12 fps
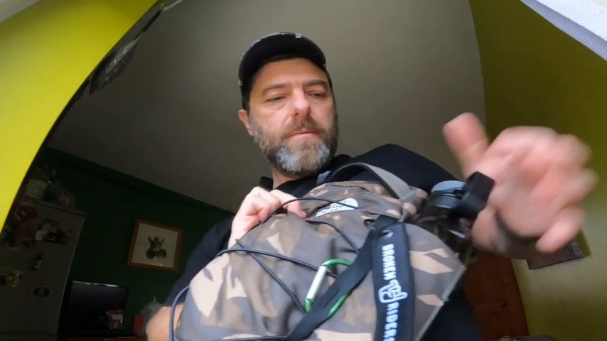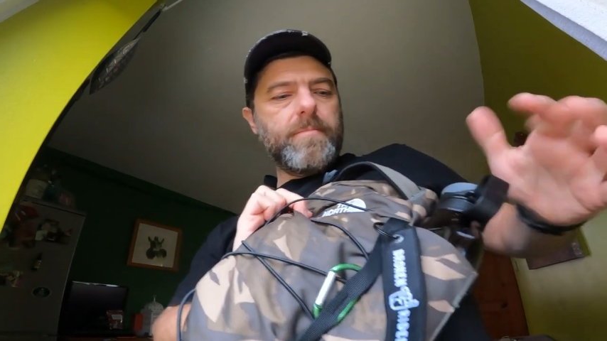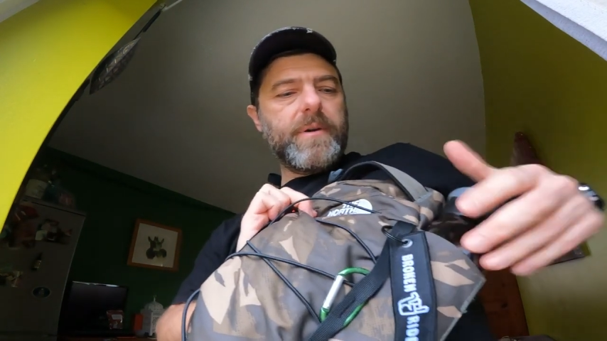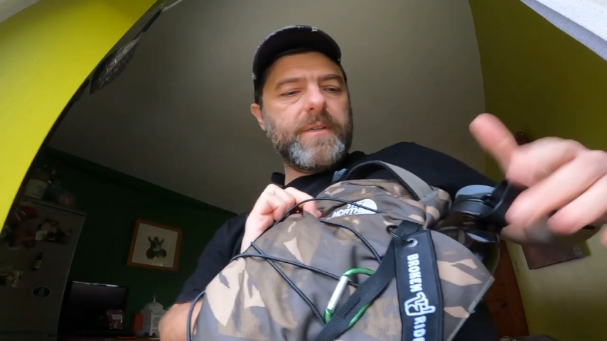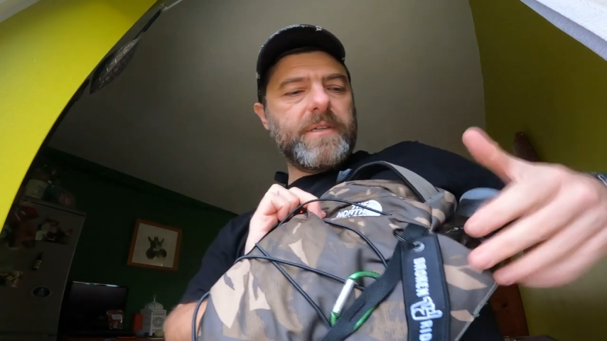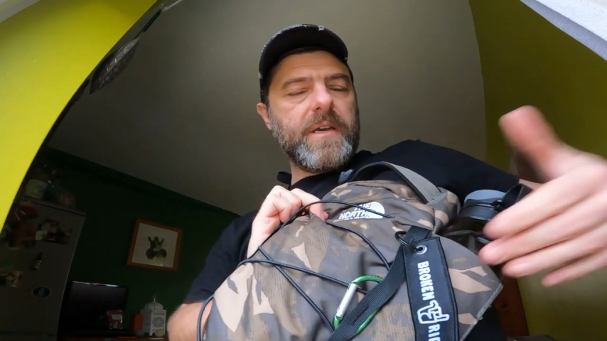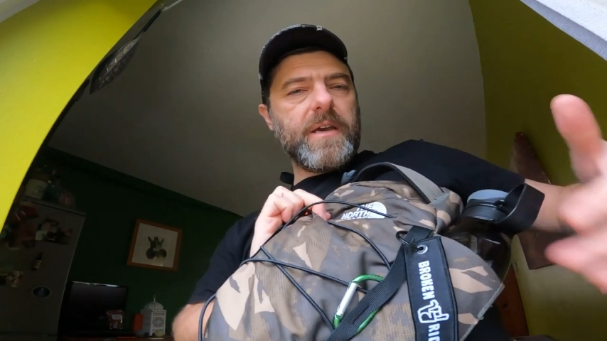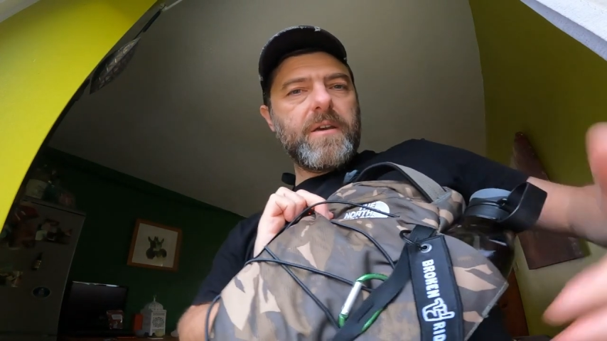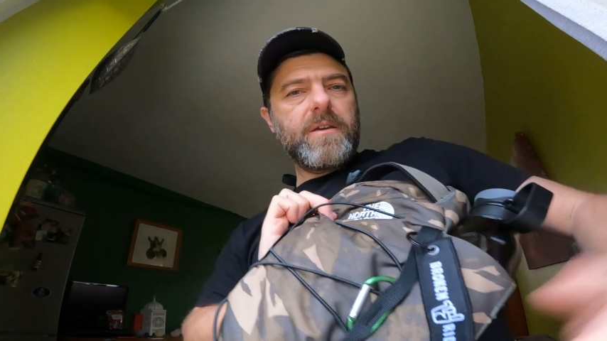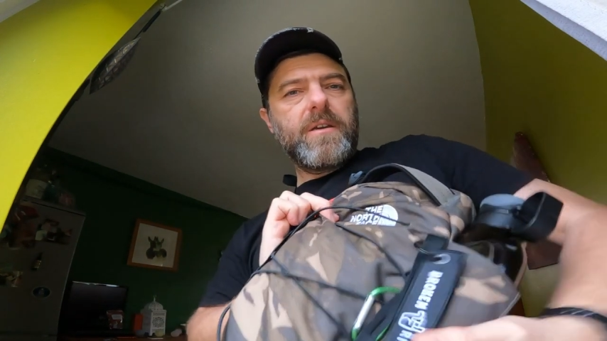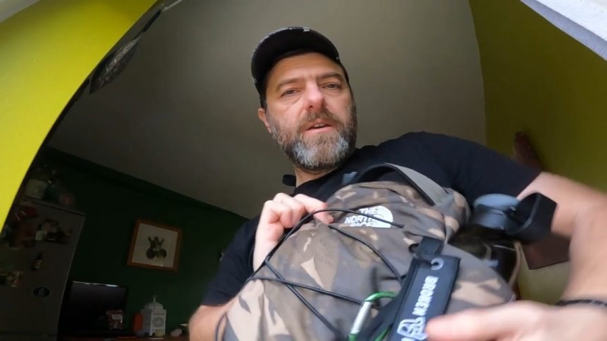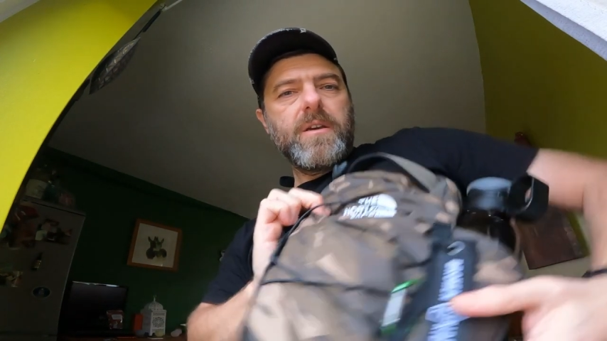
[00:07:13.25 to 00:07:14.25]
but
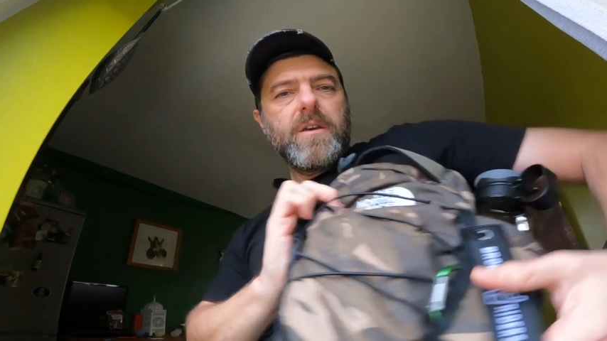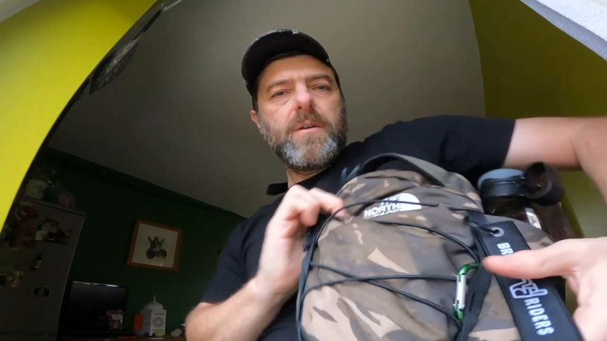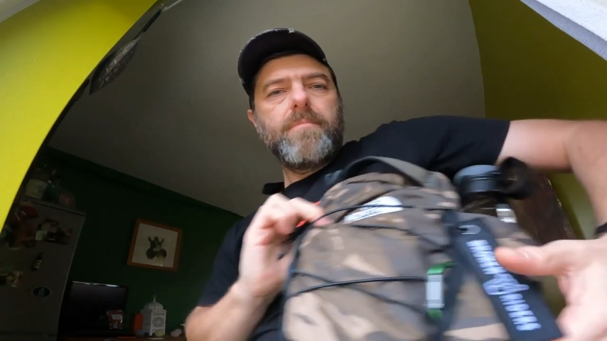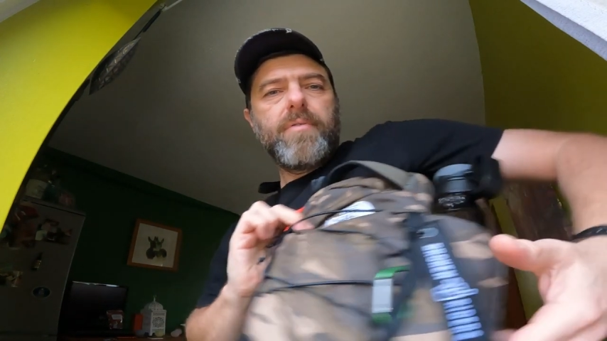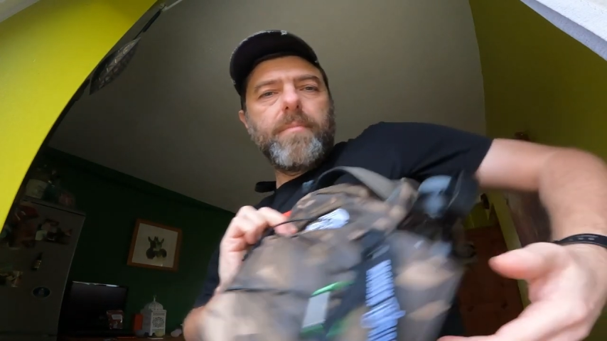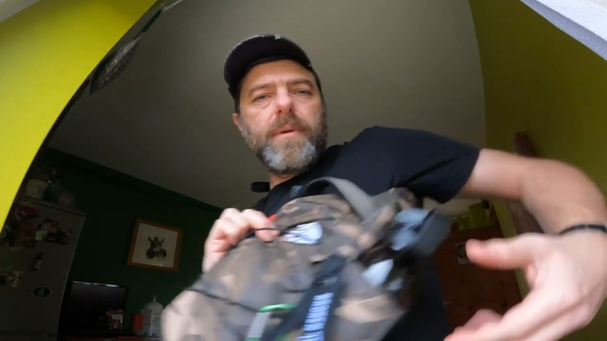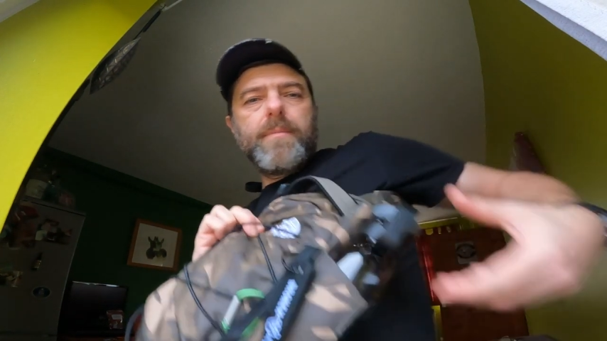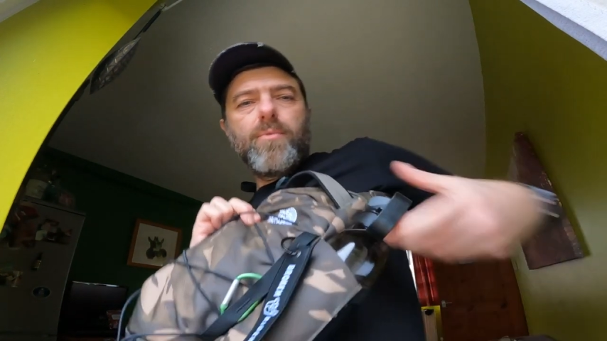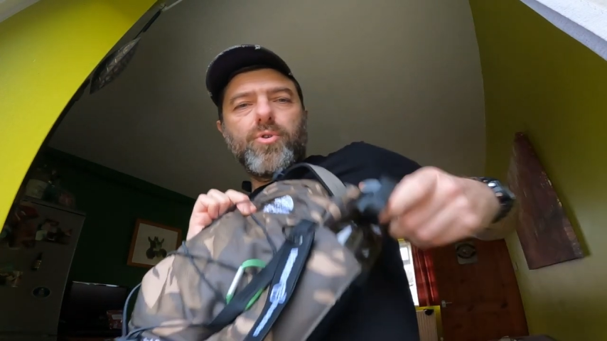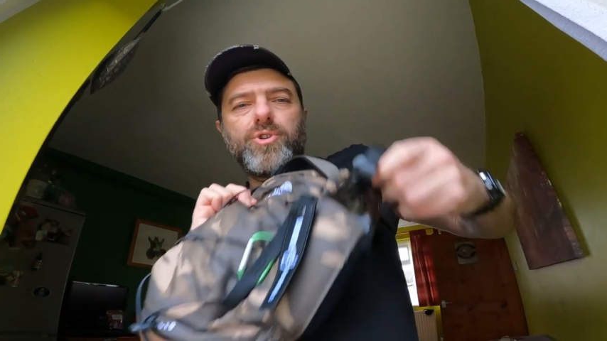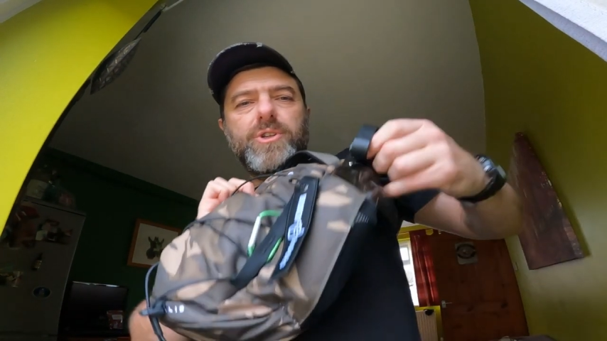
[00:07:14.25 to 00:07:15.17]
probably more